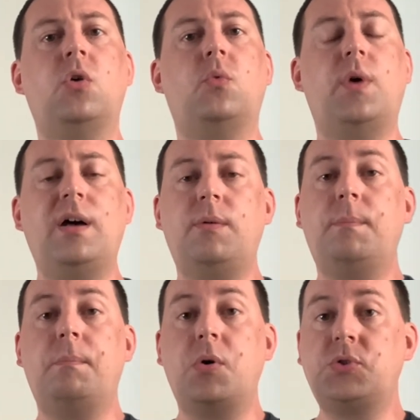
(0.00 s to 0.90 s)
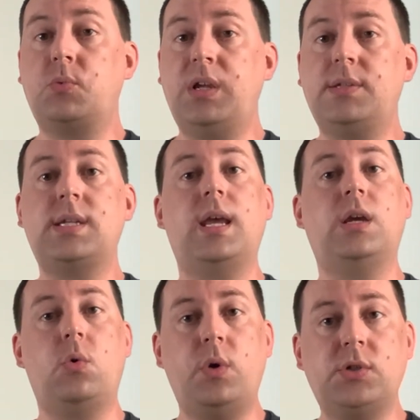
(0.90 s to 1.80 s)
Well, most weeks a
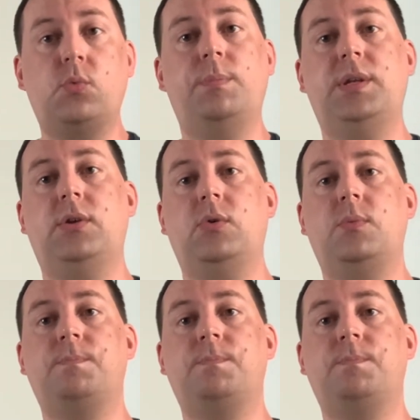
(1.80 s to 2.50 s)
quiz will be due.